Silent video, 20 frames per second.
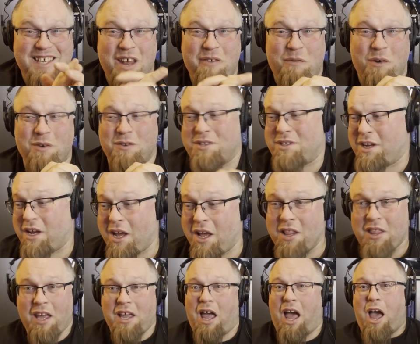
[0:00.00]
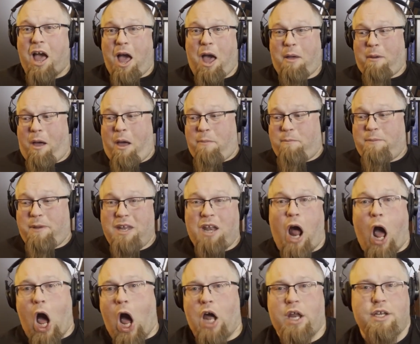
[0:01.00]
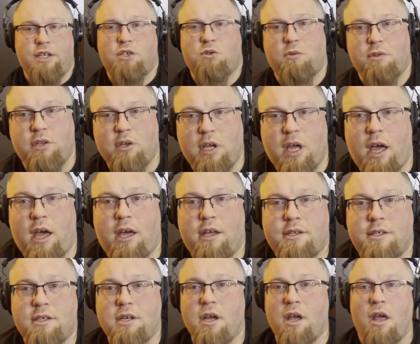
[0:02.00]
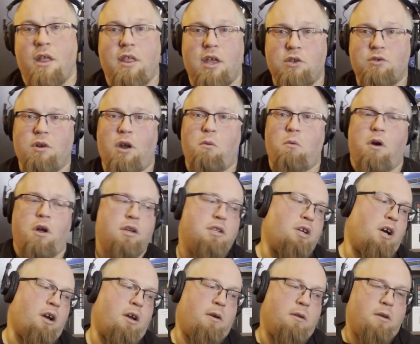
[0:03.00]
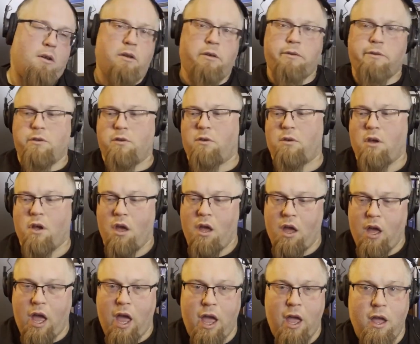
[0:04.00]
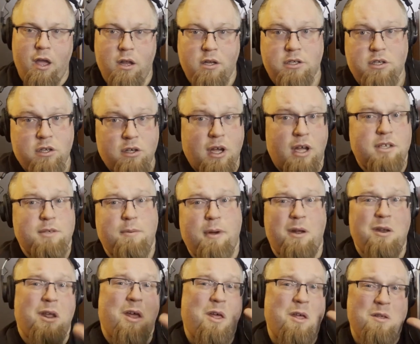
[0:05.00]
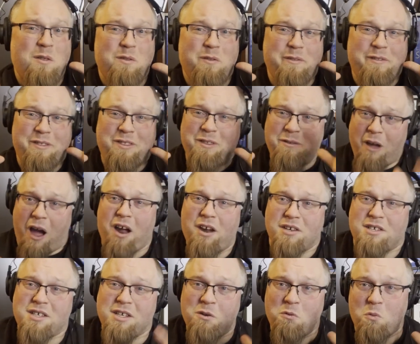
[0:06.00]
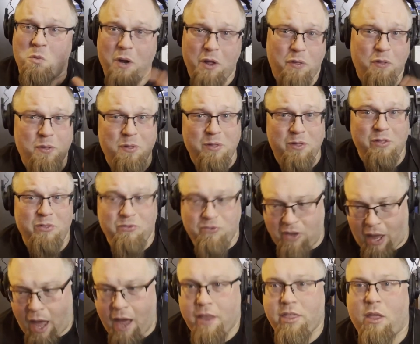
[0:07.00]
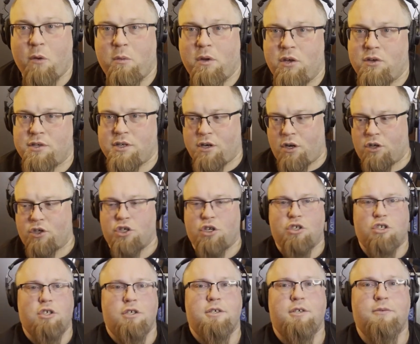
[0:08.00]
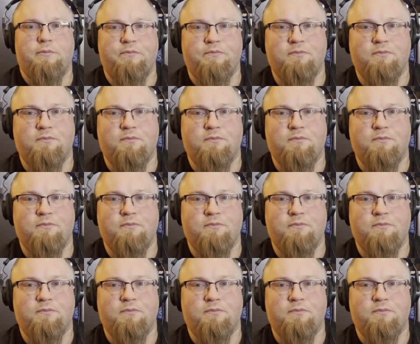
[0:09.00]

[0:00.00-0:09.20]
headphones. Like I'm being honest with you guys. That's what I want to talk to you guys about. Honestly, with tech that we use in our churches,